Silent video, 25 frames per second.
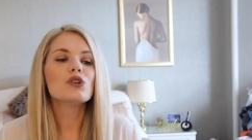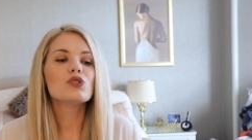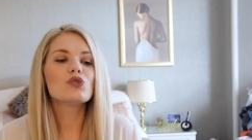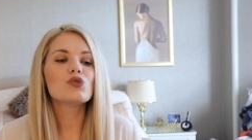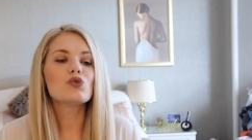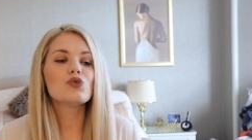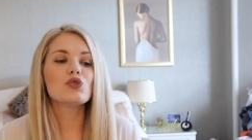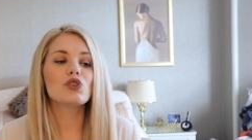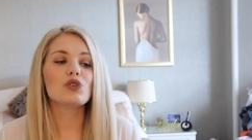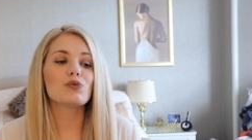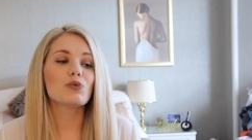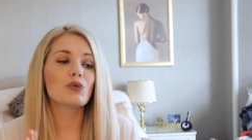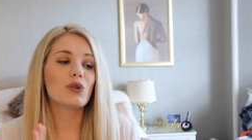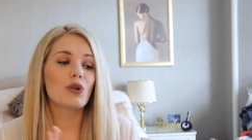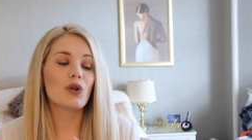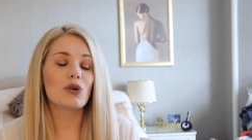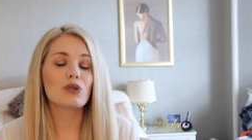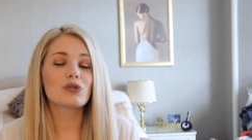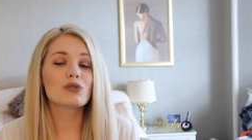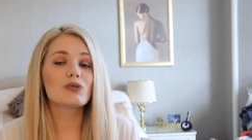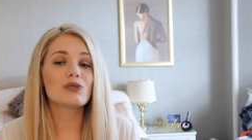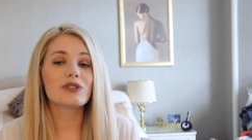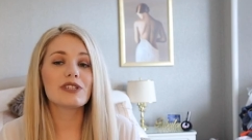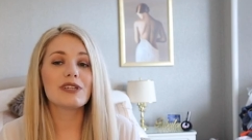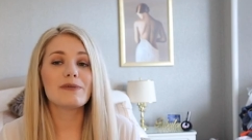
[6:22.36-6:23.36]
So you will
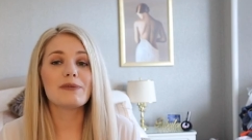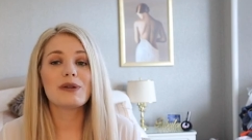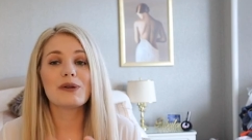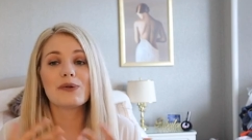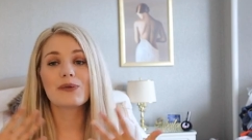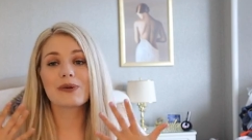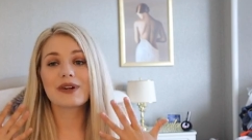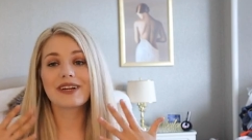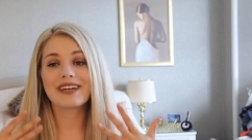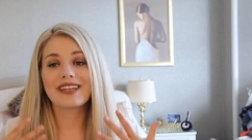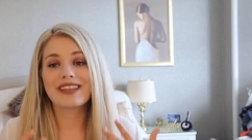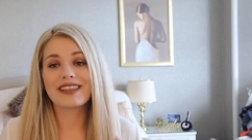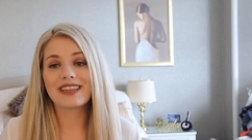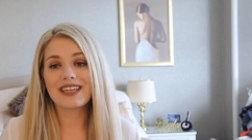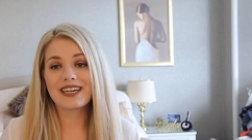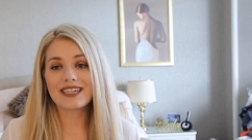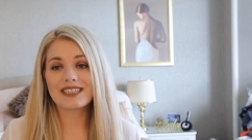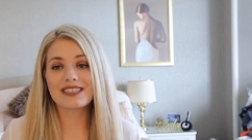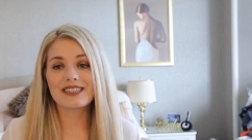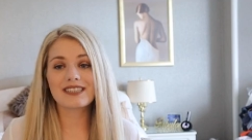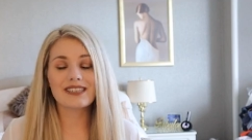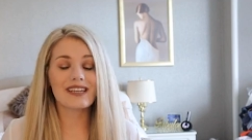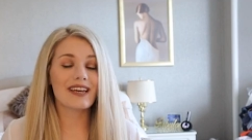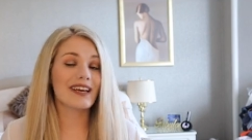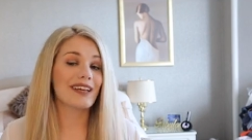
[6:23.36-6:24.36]
also see me wearing
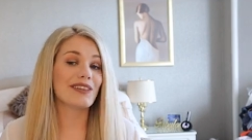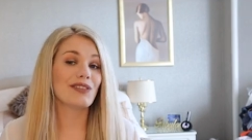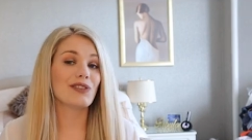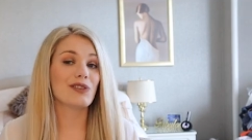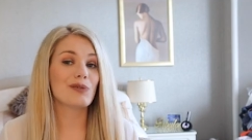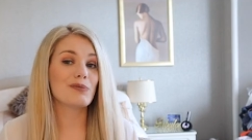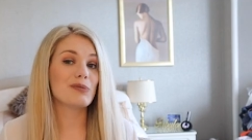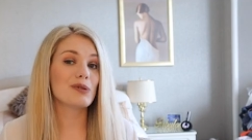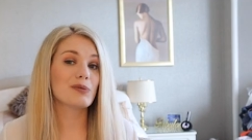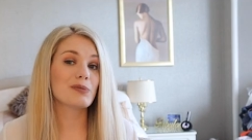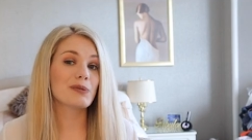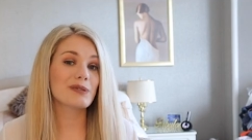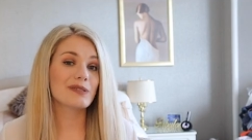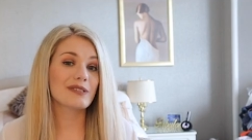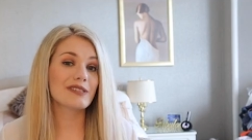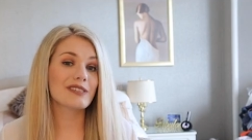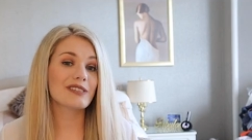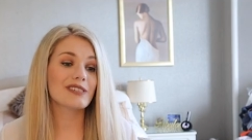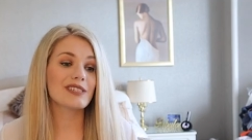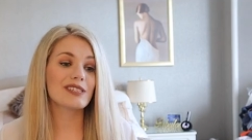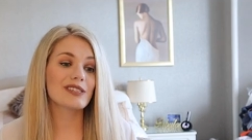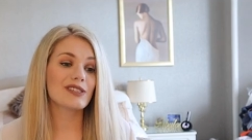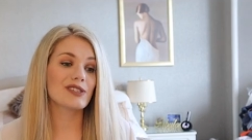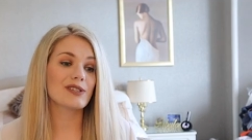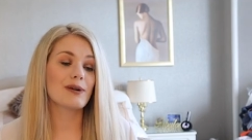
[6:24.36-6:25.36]
this and the
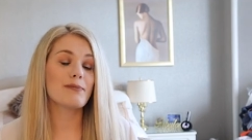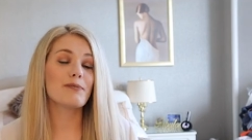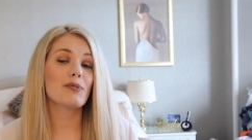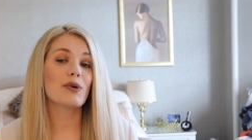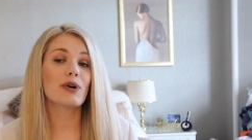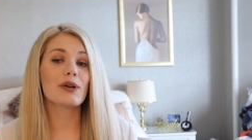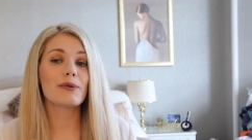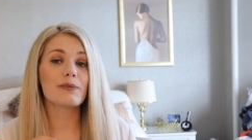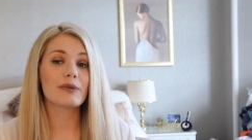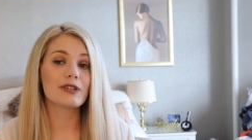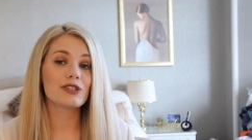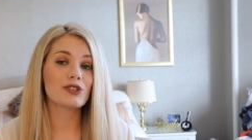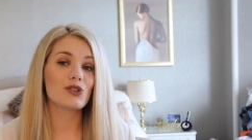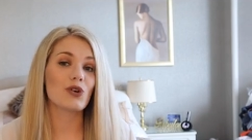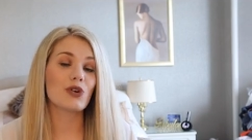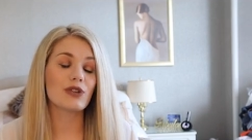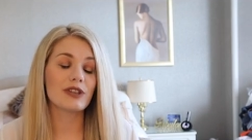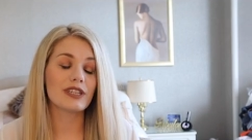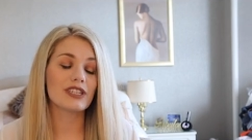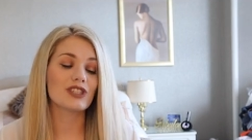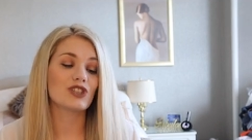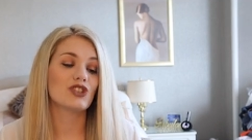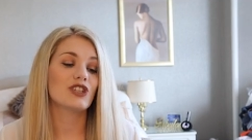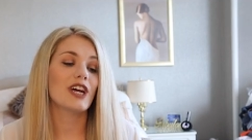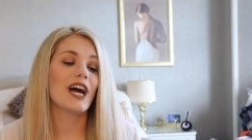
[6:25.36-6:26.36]
bloopers at some point when it's
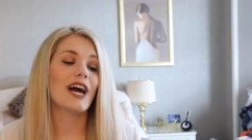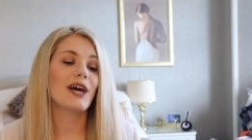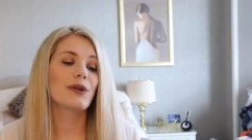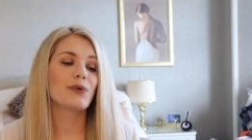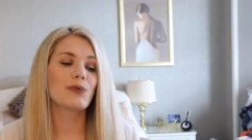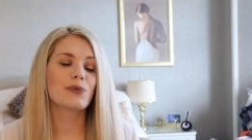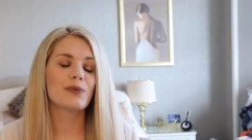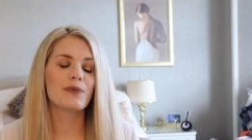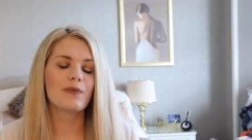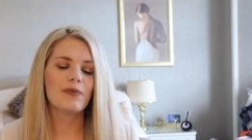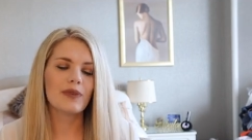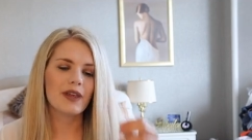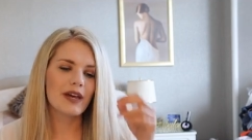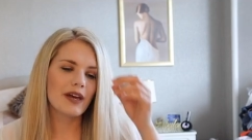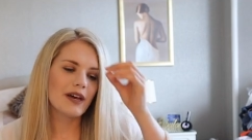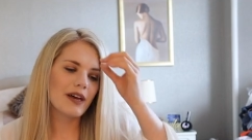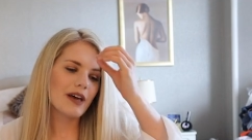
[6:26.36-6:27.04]
on this channel.